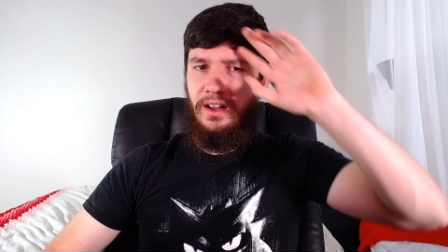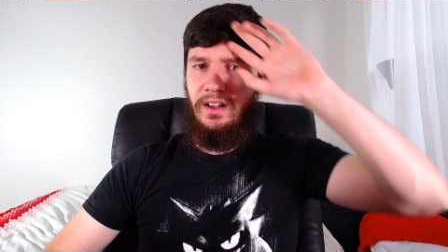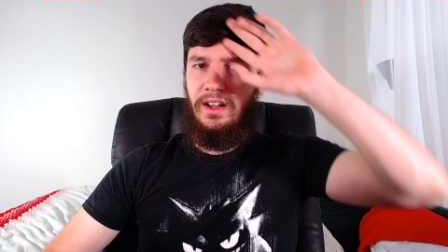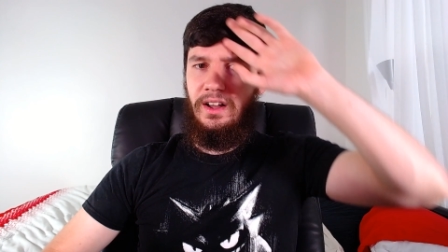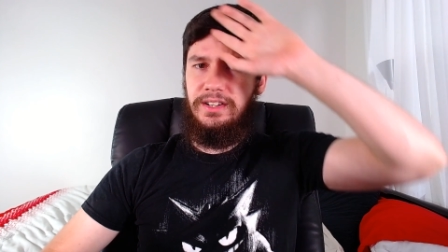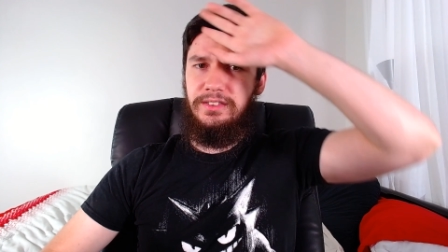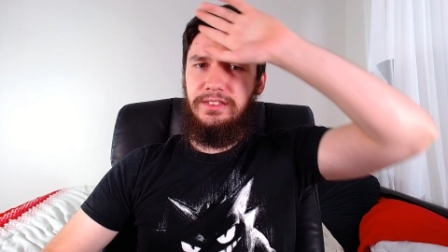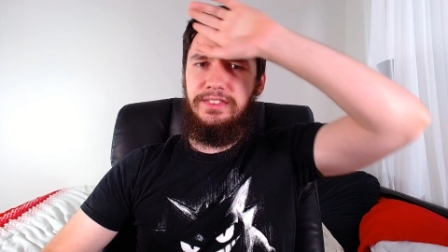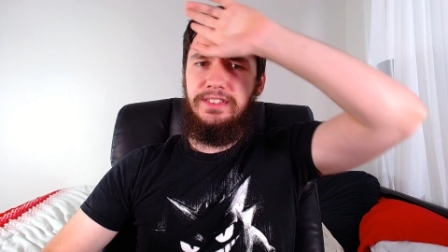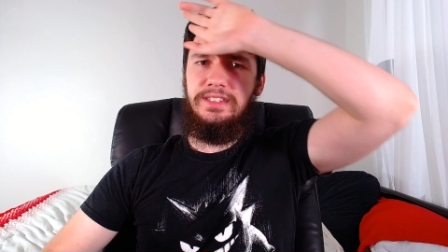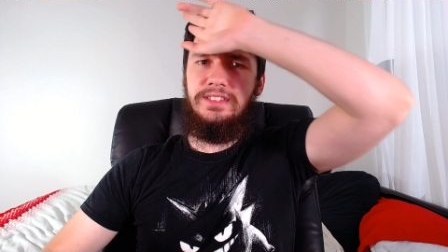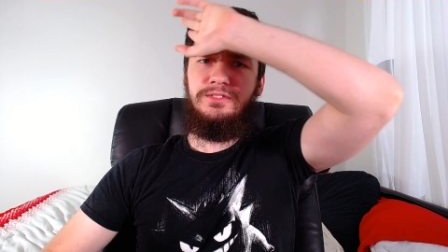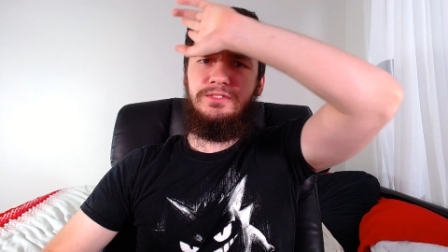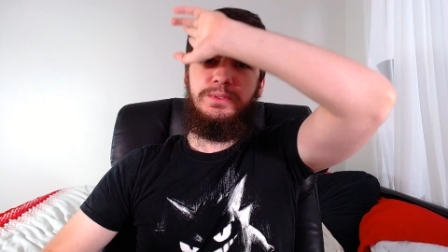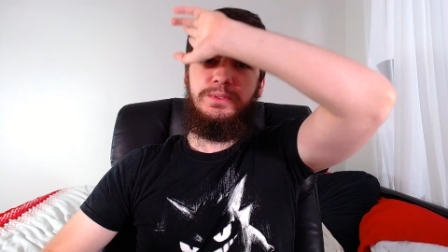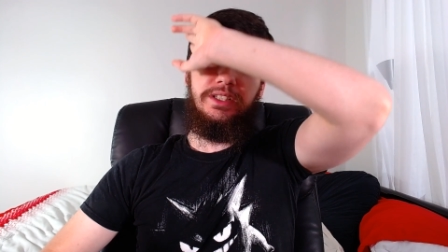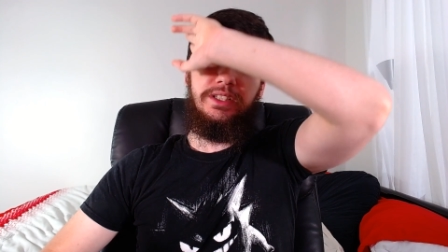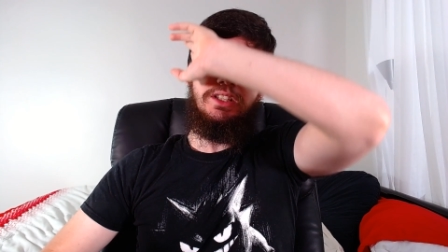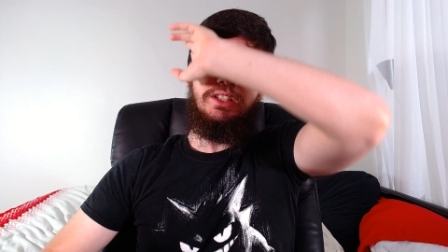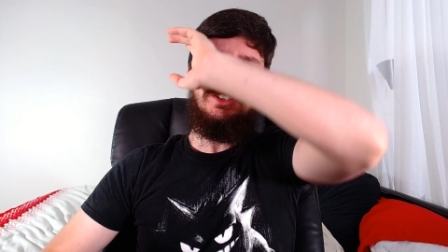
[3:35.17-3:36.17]
I don't think there's
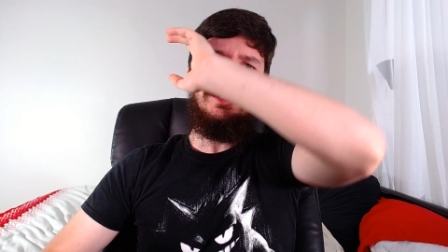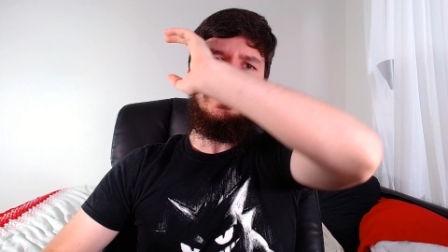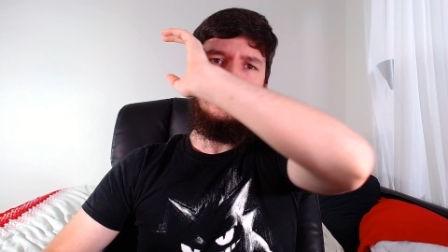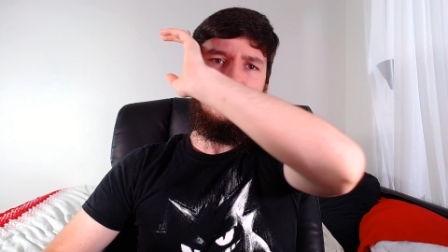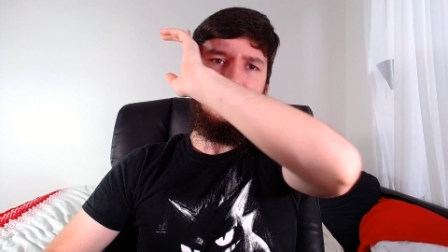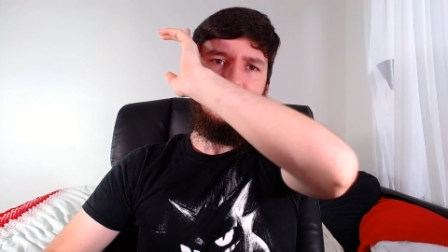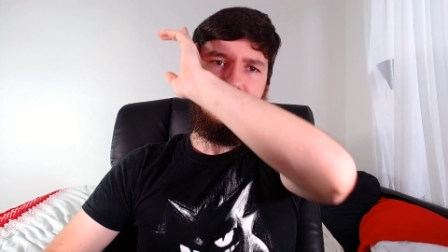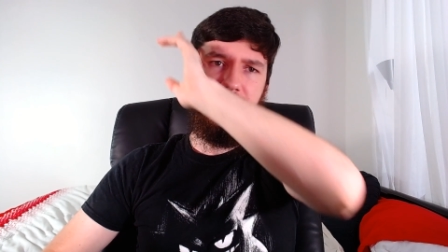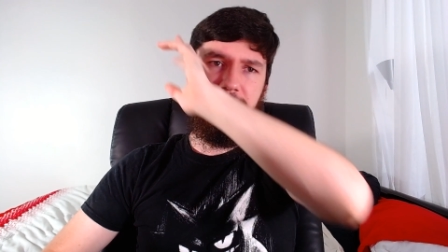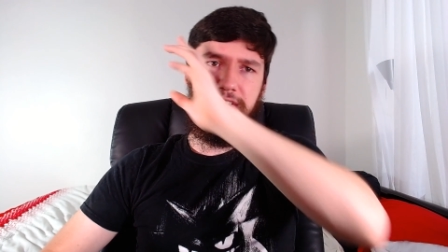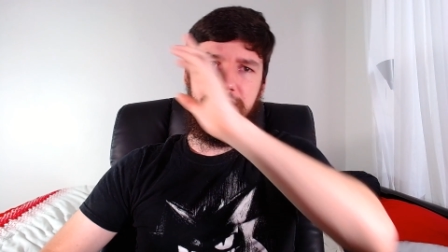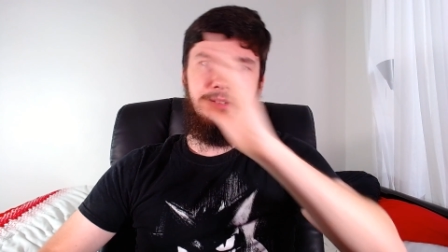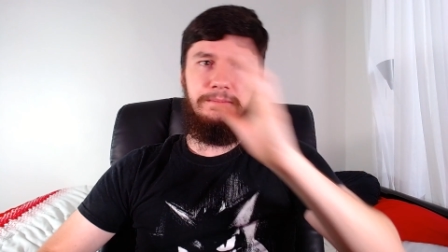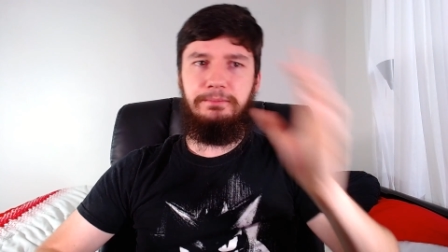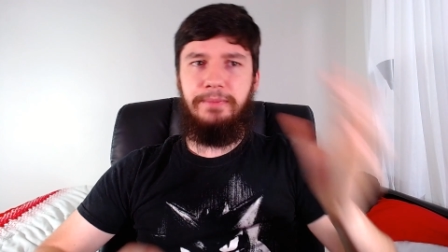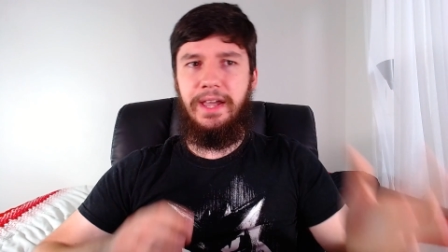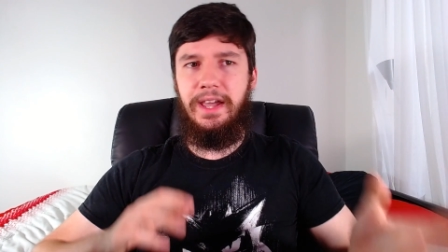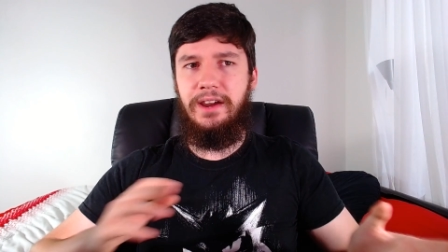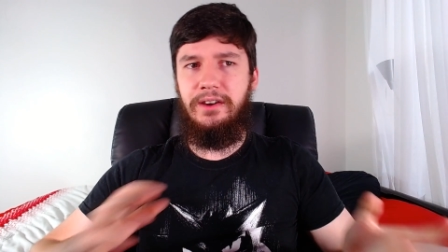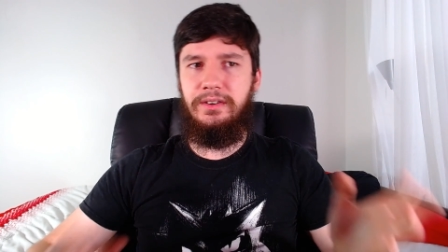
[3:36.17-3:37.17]
really a lot of content
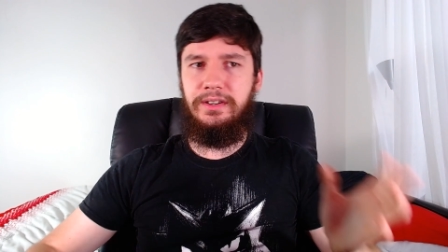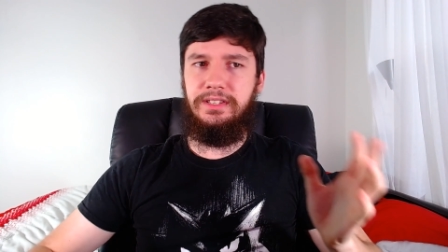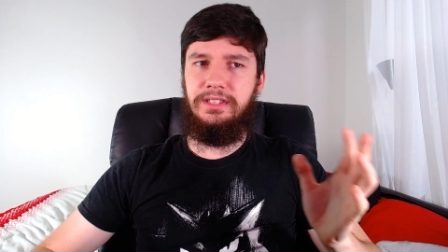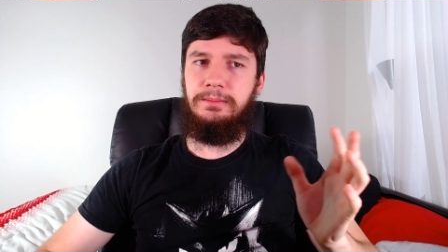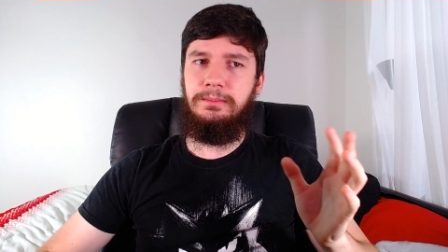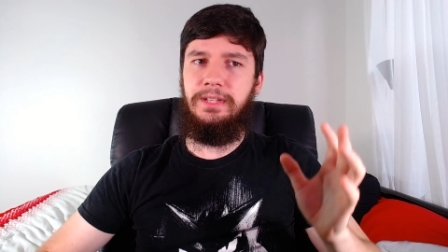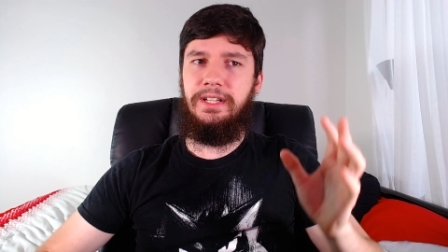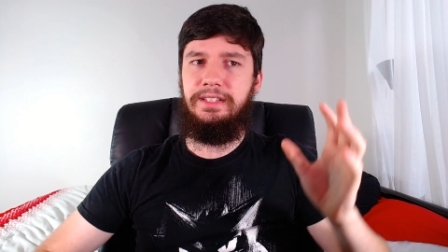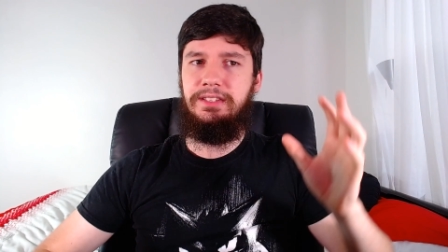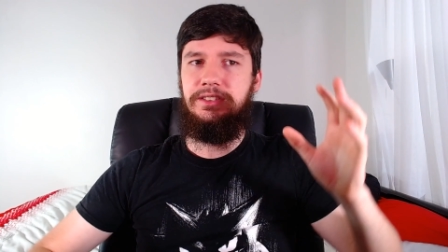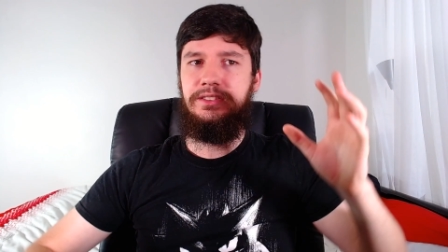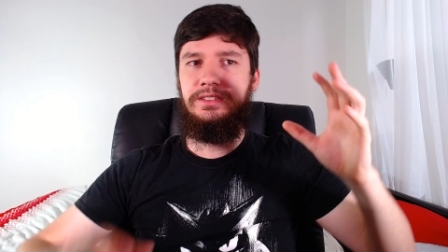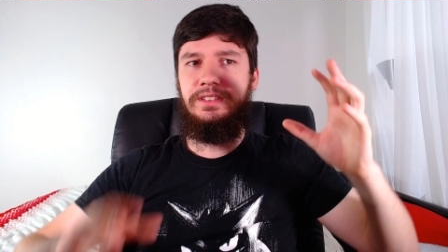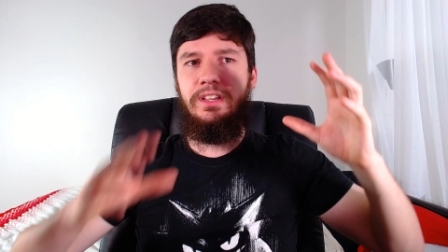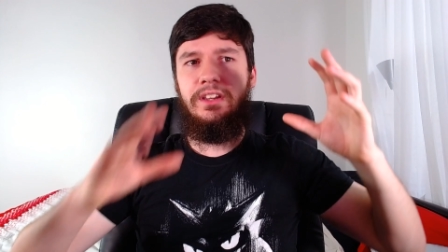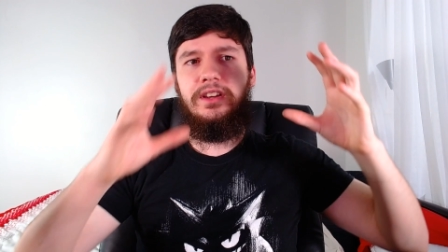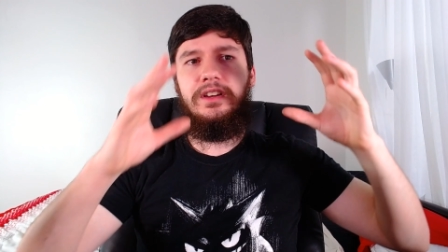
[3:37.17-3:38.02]
comparing them. Like, there's